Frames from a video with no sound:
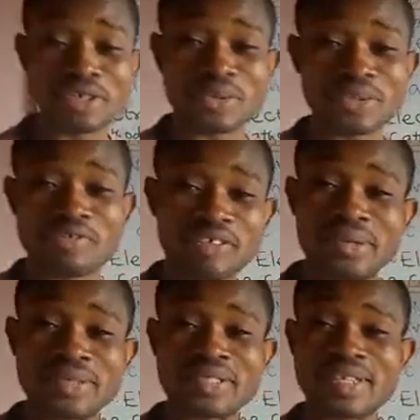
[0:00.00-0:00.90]
know the
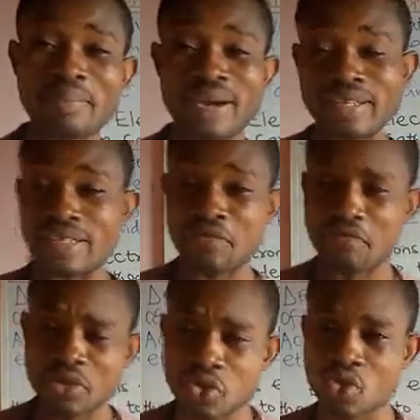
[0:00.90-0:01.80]
velocity and magnetic
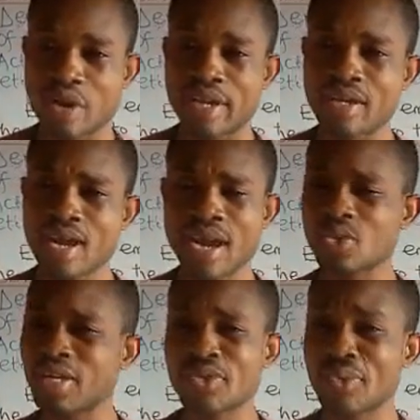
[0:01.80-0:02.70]
field strength
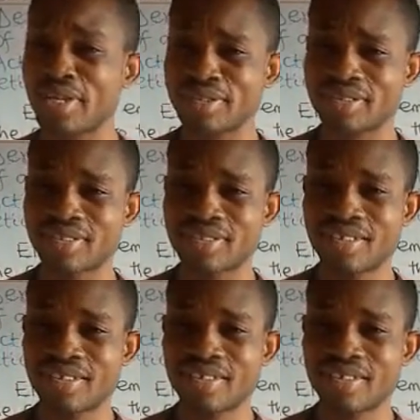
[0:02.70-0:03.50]
as well as radius.